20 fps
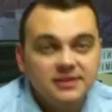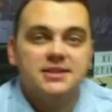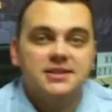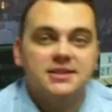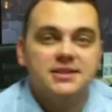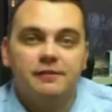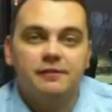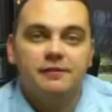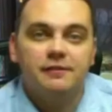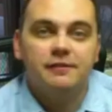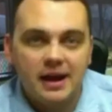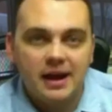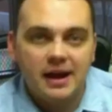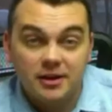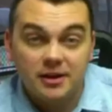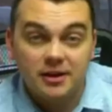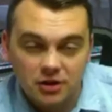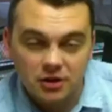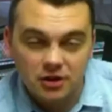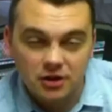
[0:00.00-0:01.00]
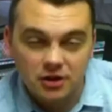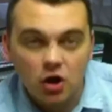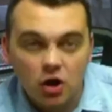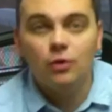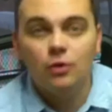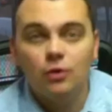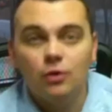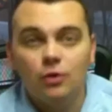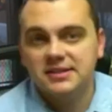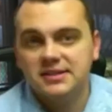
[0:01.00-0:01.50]
Is that a family of your
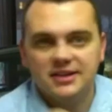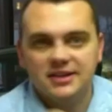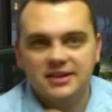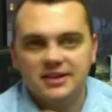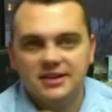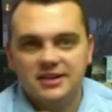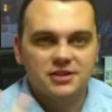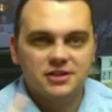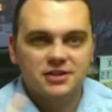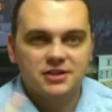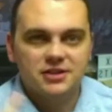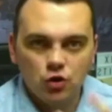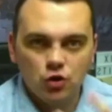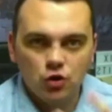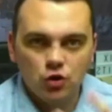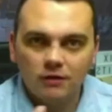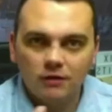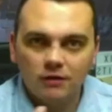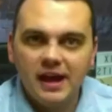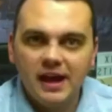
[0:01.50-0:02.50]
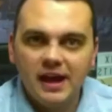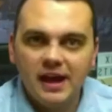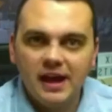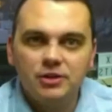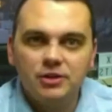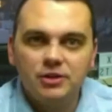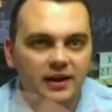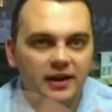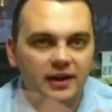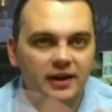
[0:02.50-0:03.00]
own? Is that just your
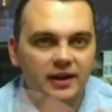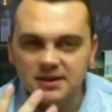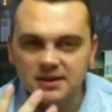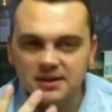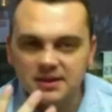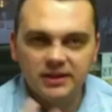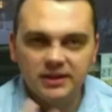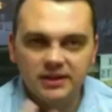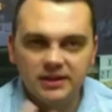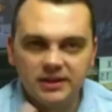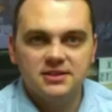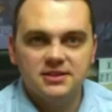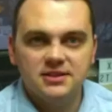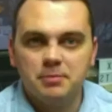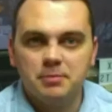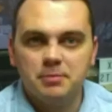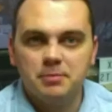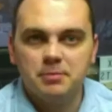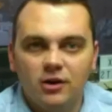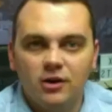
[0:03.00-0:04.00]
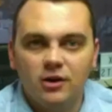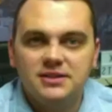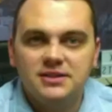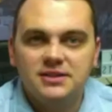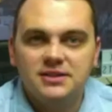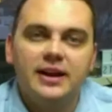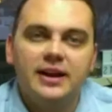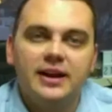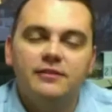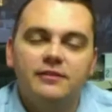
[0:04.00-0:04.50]
family, like siblings and parents,
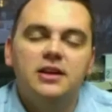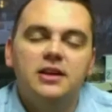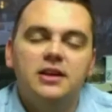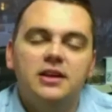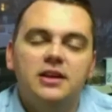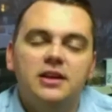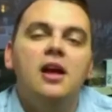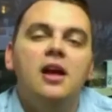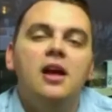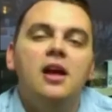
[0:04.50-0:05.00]
that kind of thing?